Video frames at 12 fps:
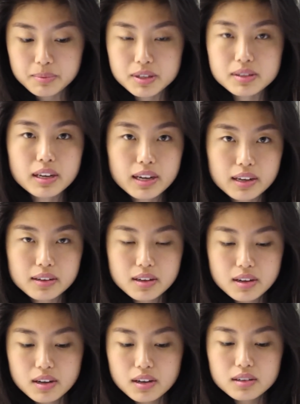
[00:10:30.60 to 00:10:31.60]
Just kidding.
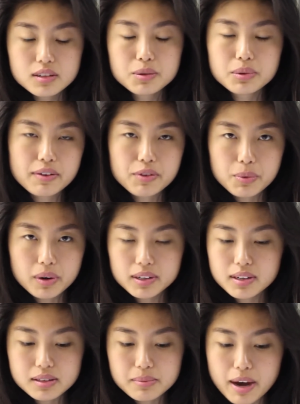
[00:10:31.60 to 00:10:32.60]
Do whatever you want,
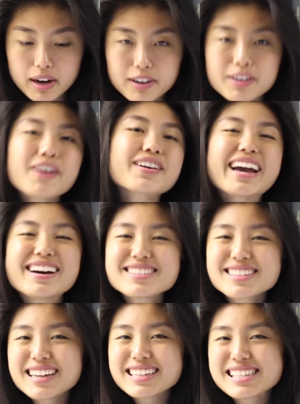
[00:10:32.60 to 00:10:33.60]
it doesn't matter. Okay,
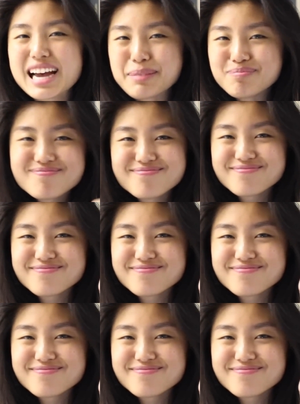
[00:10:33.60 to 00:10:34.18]
until next time.